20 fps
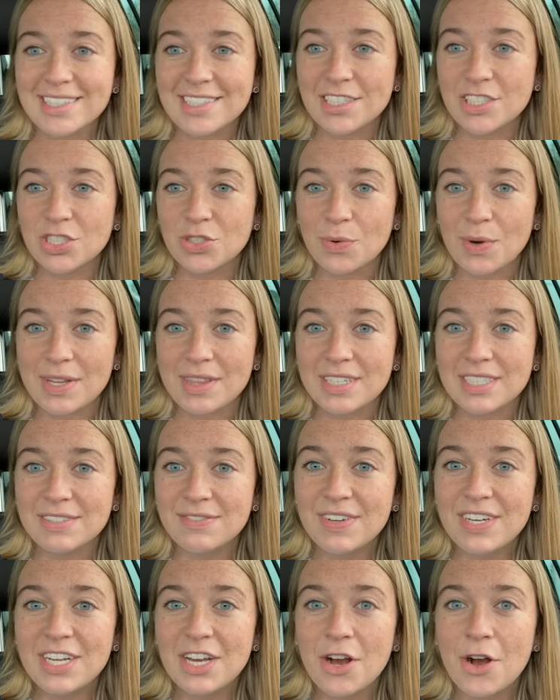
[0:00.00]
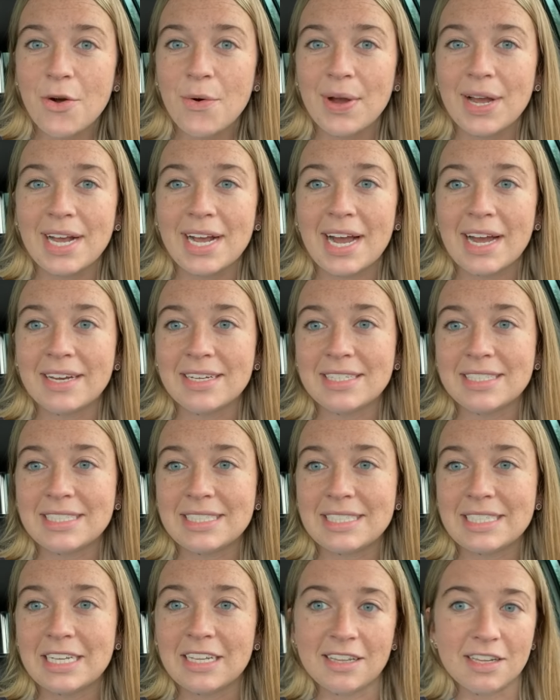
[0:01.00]
enjoyed this video and got to
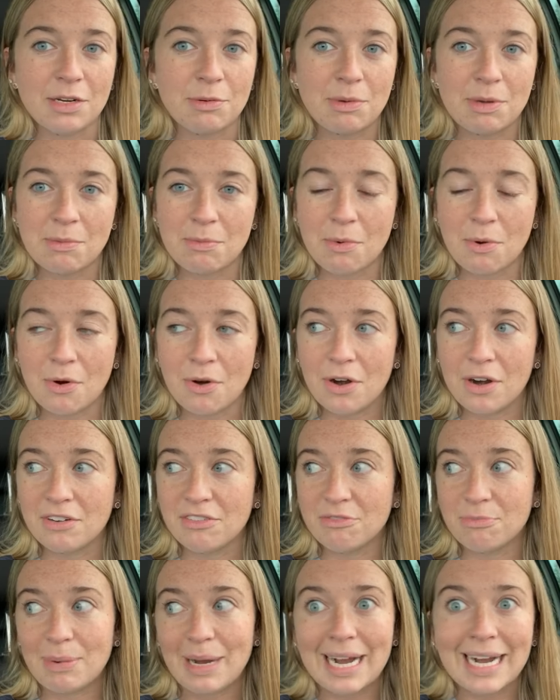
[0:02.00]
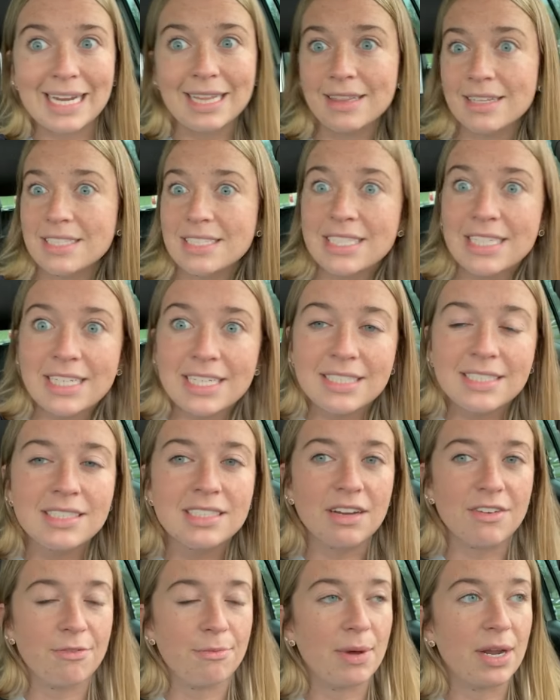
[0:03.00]
see a little bit more of behind the scenes
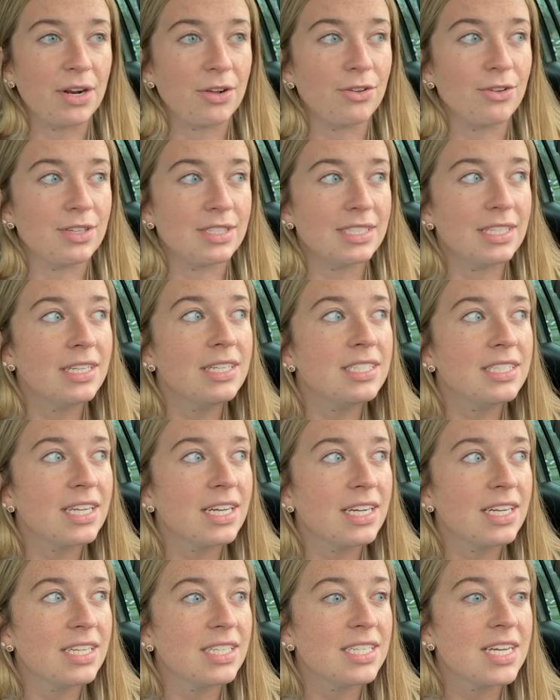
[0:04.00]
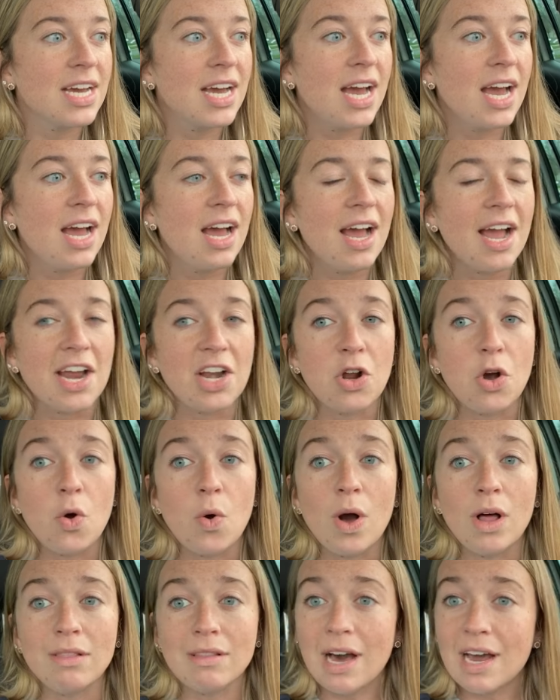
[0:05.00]
of a medical assistant. I
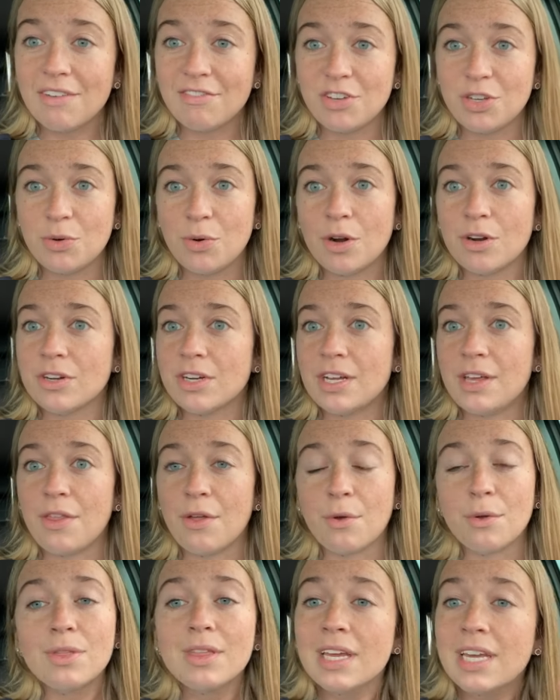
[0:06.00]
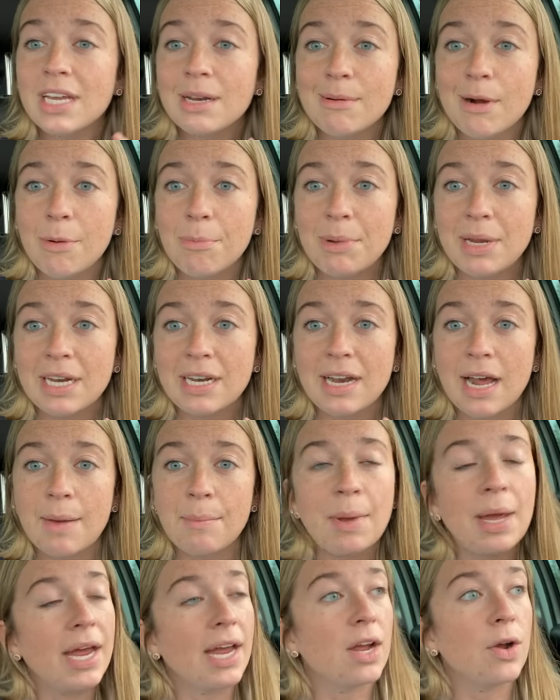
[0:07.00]
know a lot of you are either thinking about being an
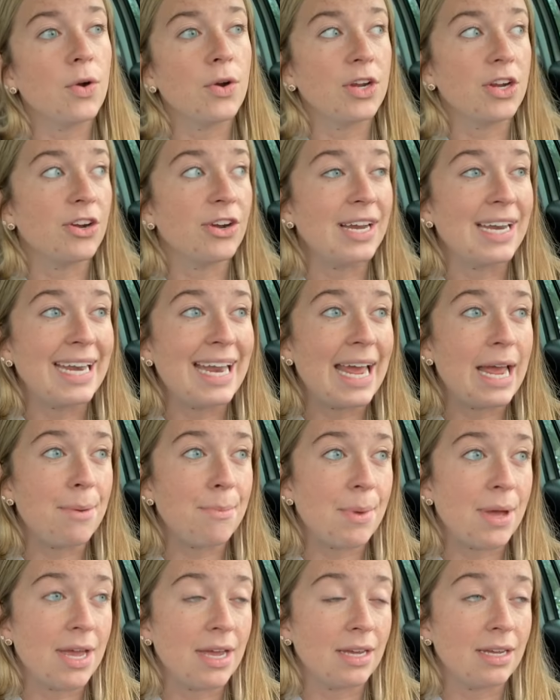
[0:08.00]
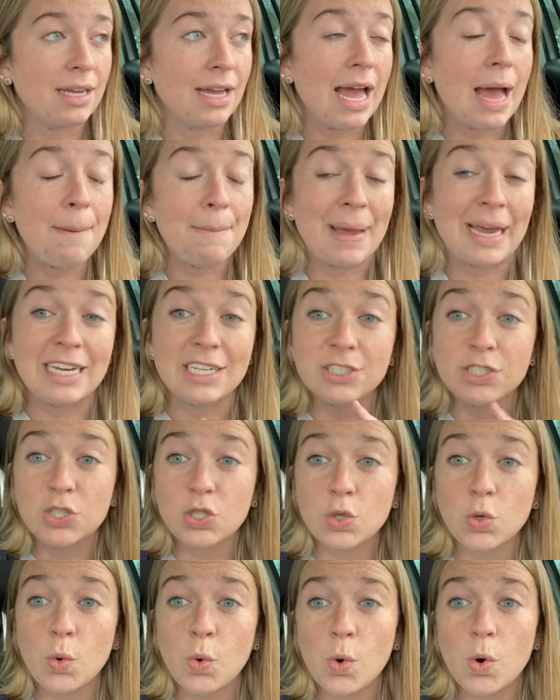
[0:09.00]
MA, or you're in MA
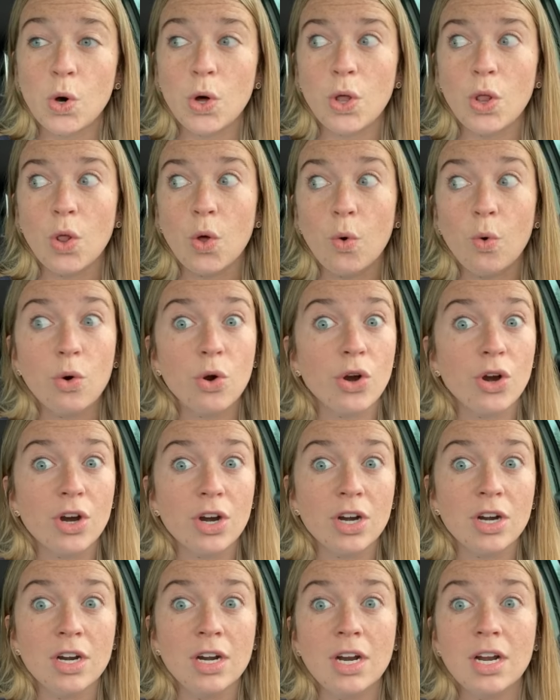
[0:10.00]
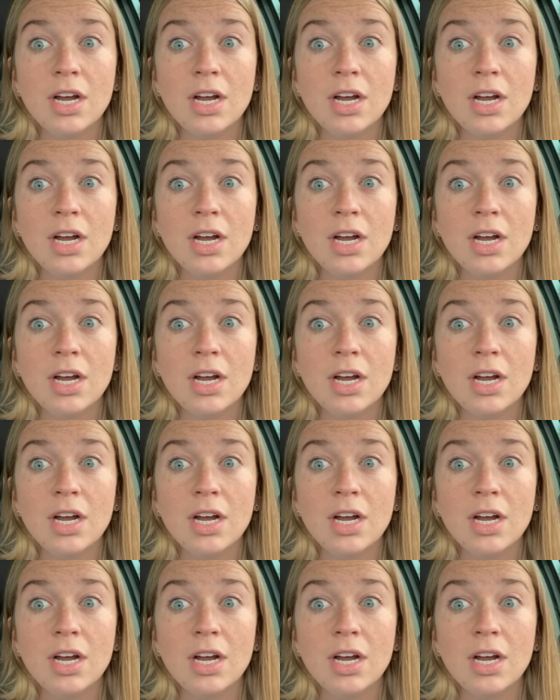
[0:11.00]
school, or